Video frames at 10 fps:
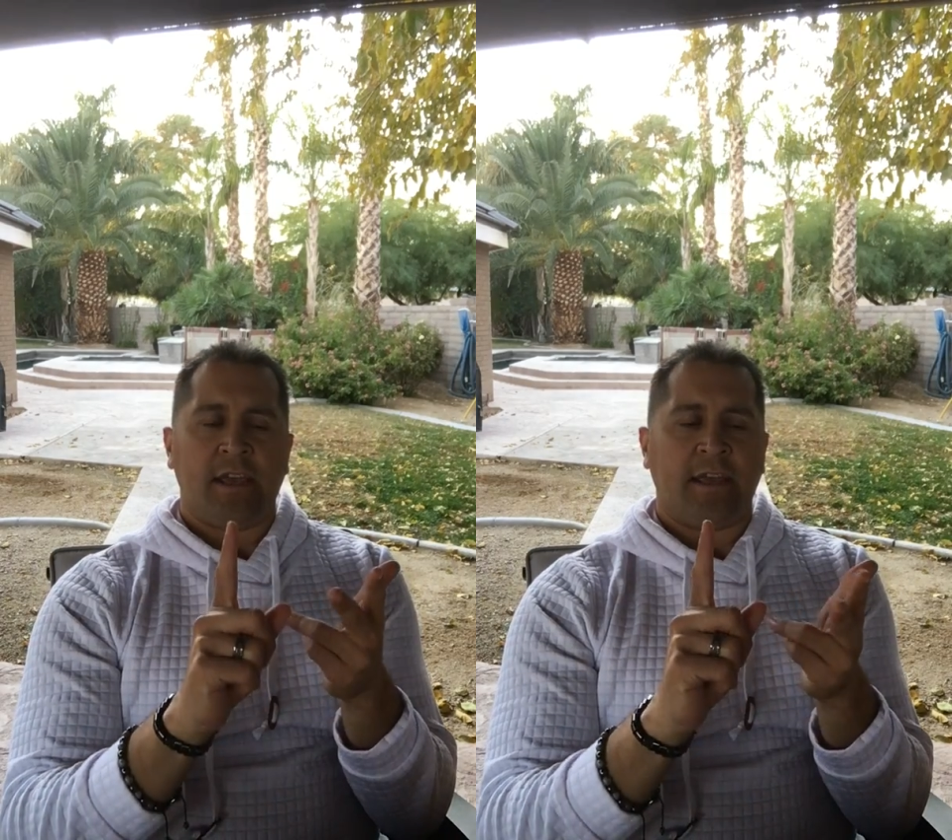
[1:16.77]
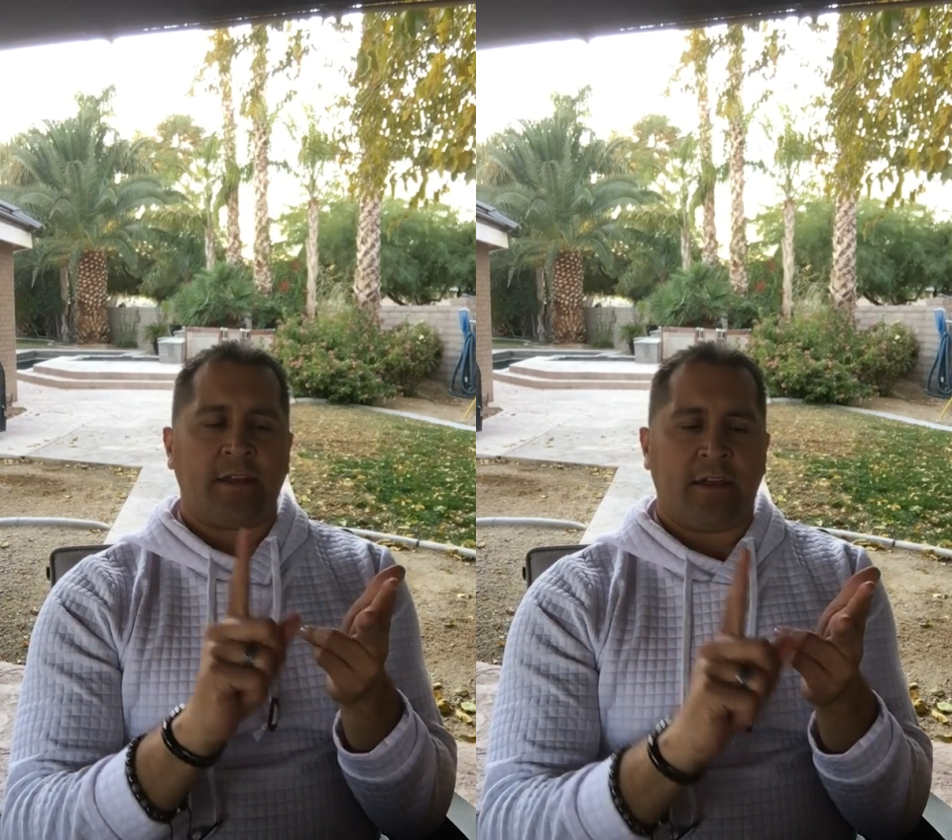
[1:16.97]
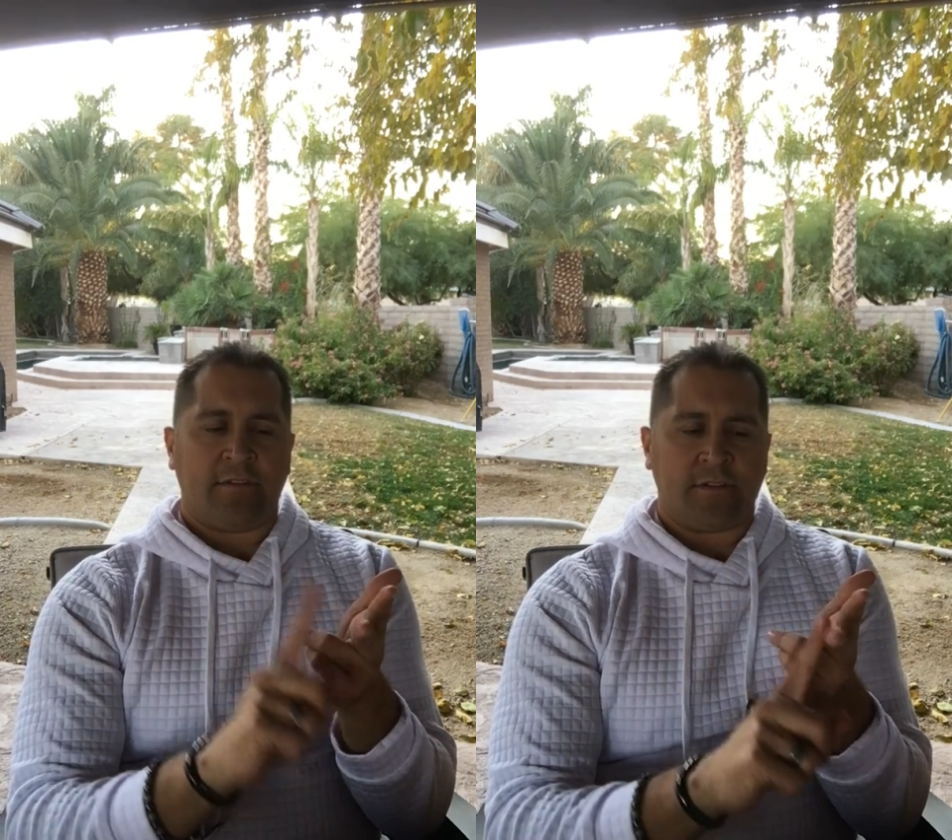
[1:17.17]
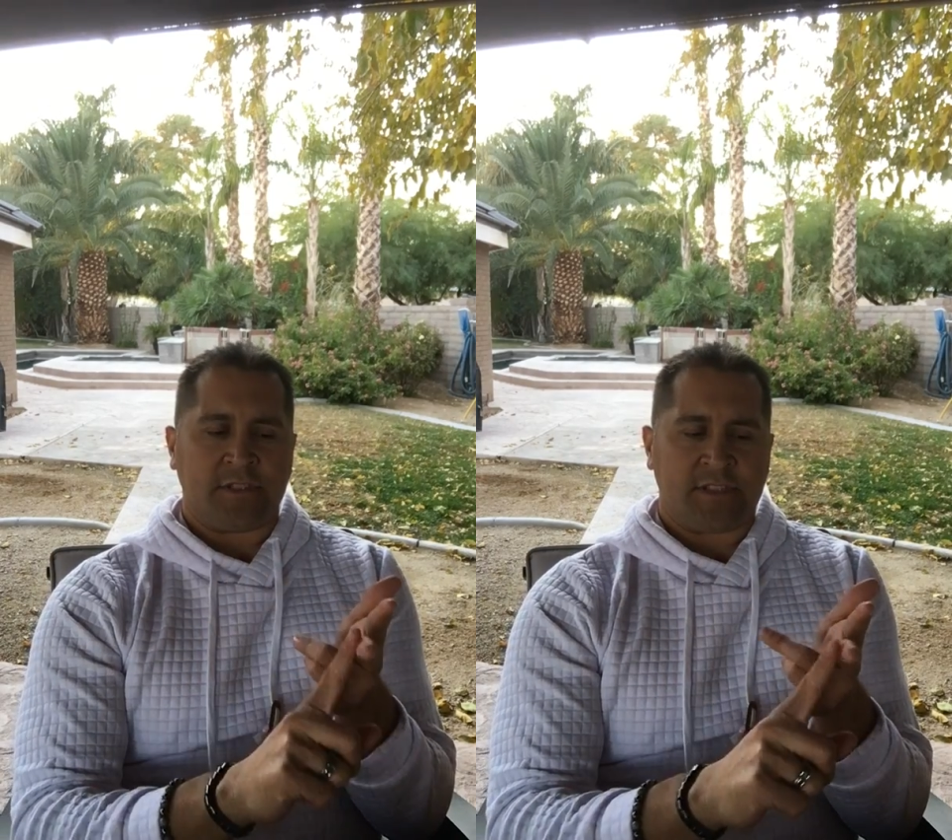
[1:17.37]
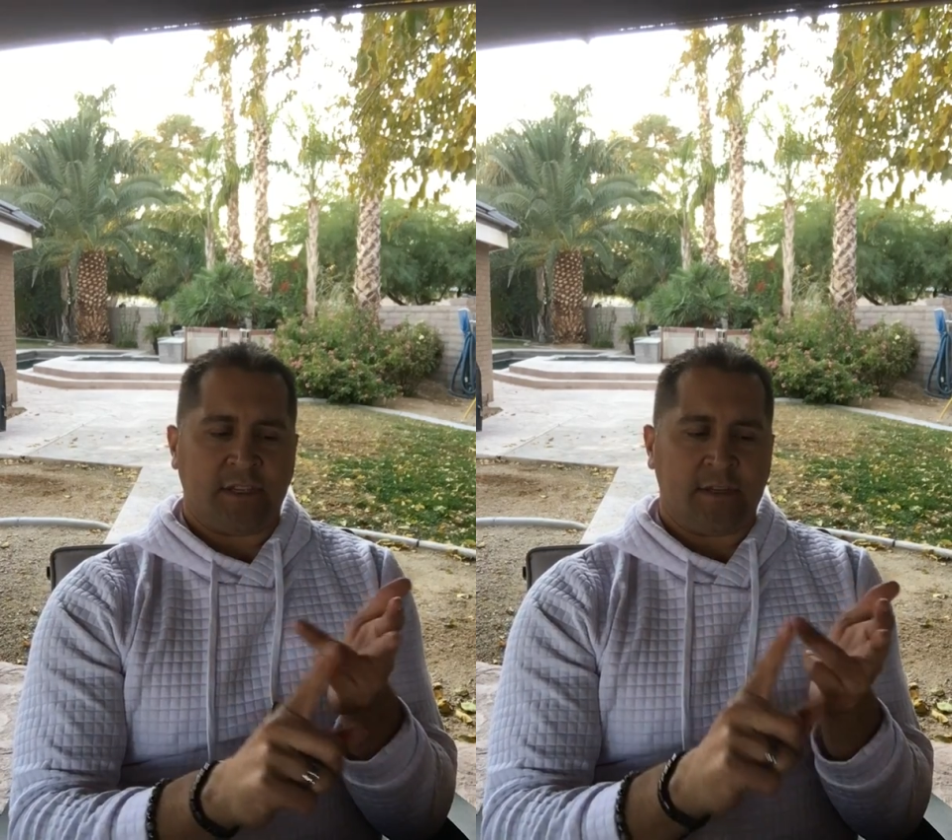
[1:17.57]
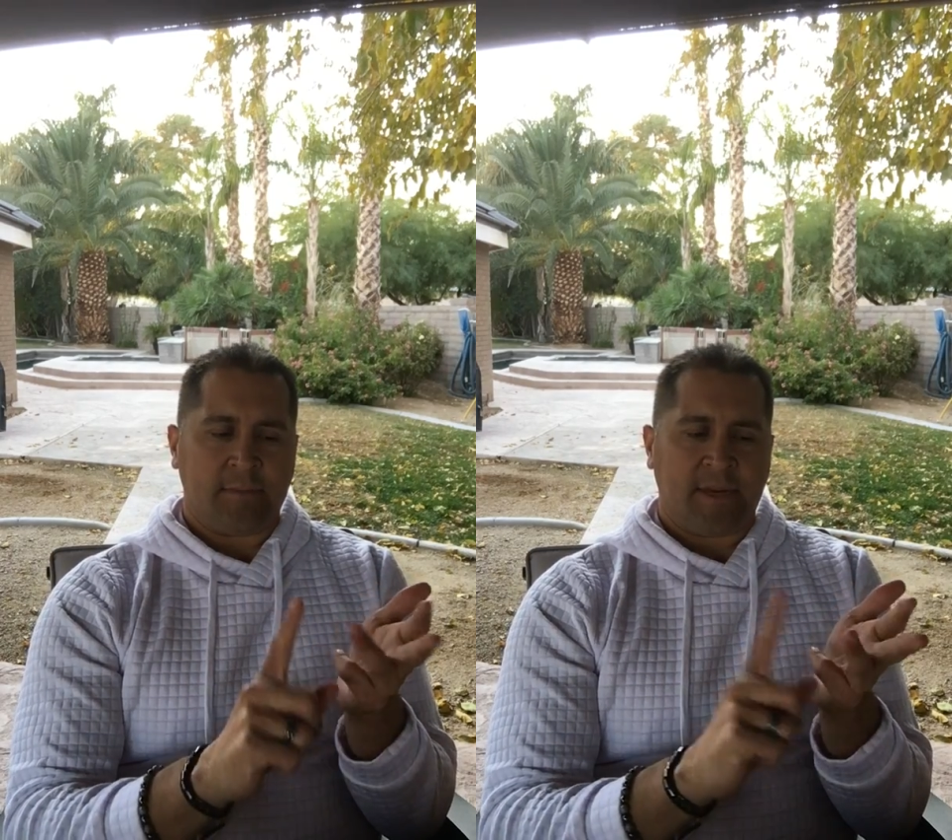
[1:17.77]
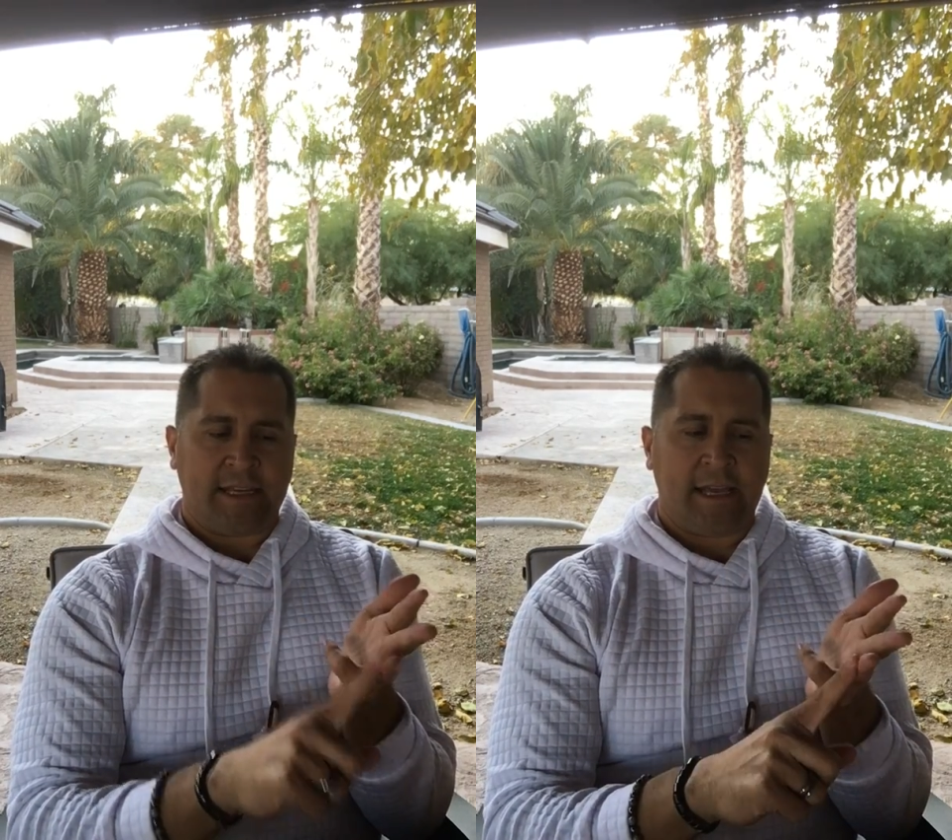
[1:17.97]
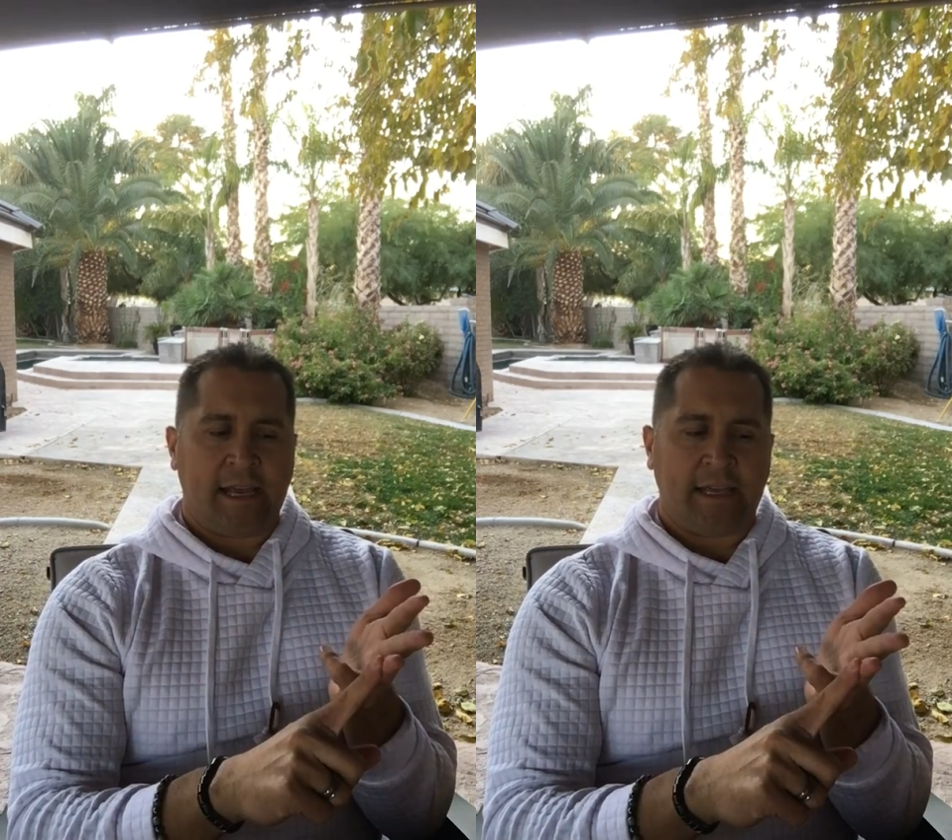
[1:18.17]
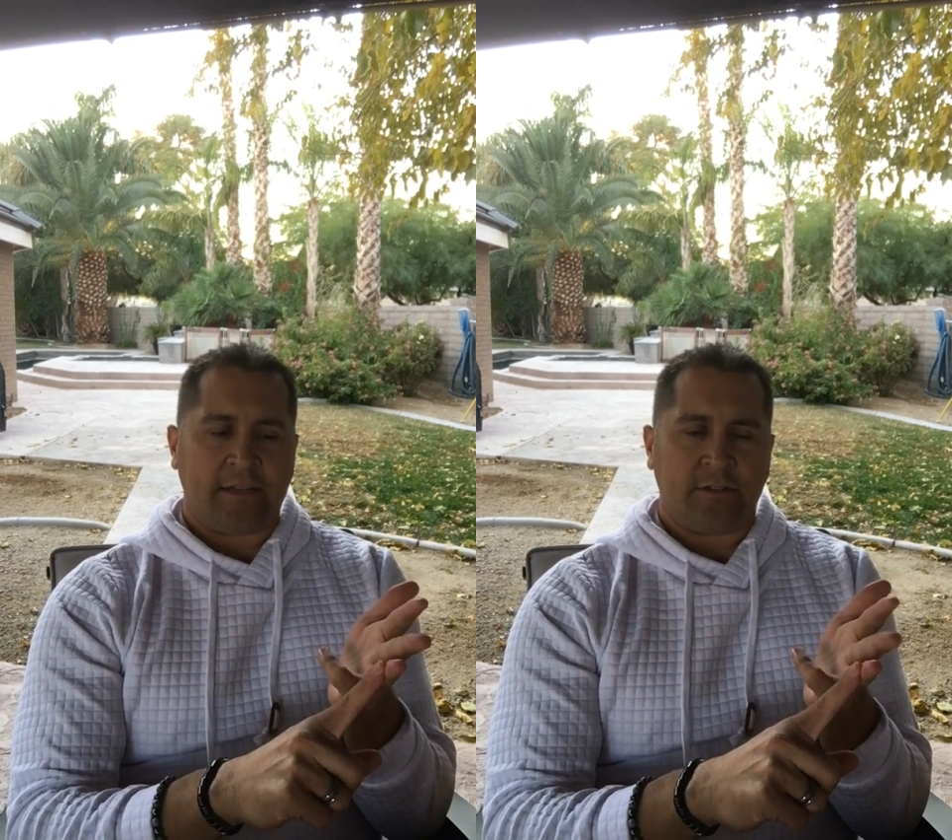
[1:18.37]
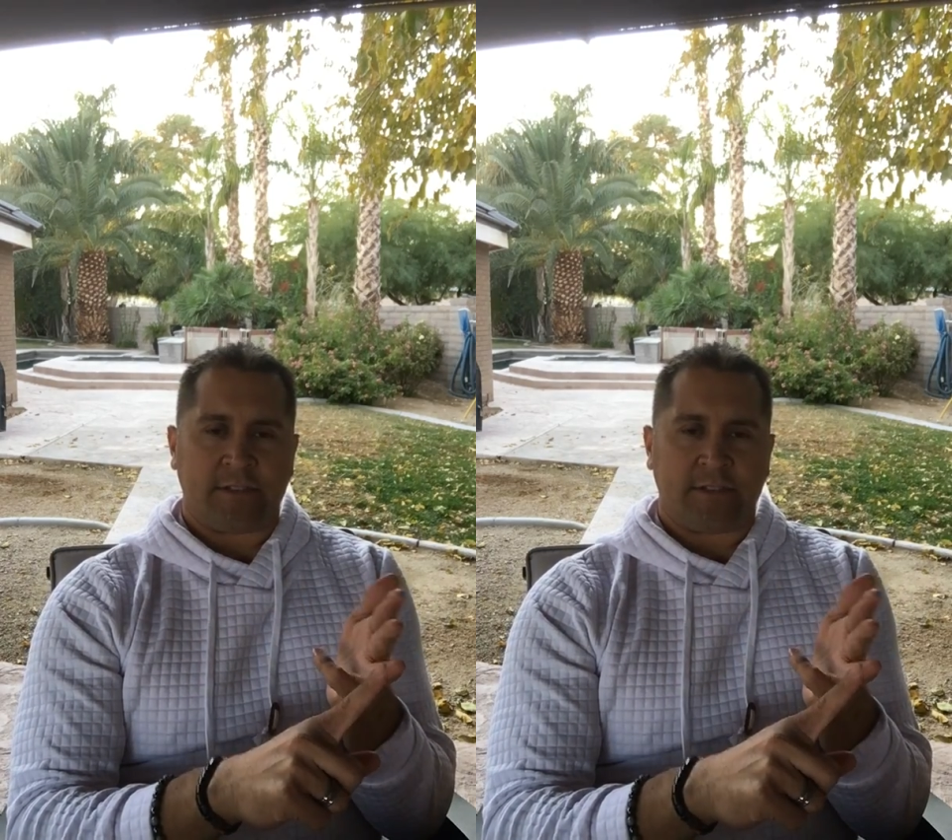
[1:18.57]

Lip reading: it covers my guy to go